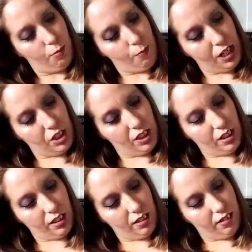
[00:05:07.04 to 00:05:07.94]

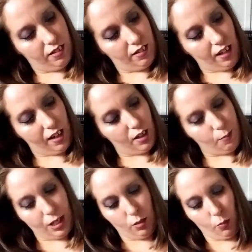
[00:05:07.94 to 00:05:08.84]
Magic is desire
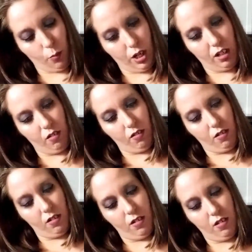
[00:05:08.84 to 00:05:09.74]
made real.